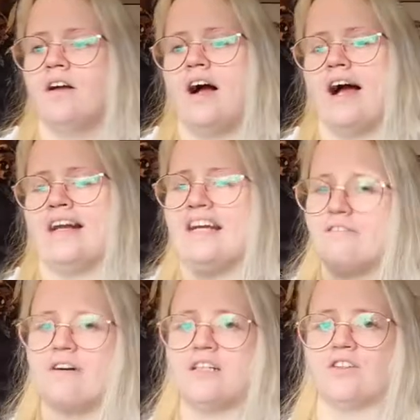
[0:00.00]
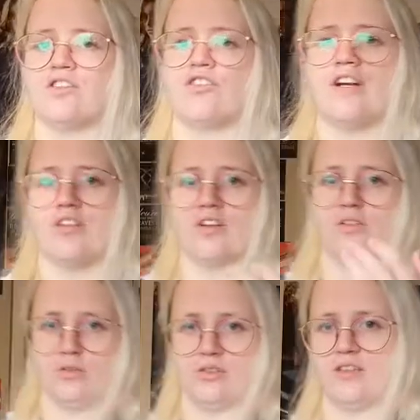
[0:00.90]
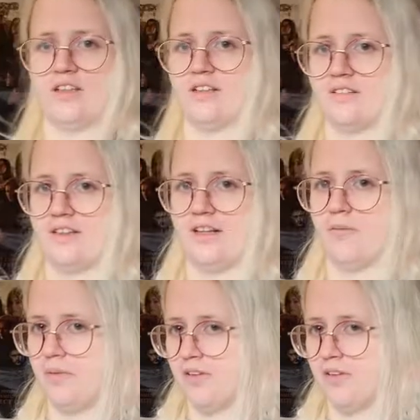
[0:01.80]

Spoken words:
and he finds it strange that Lucy can see him.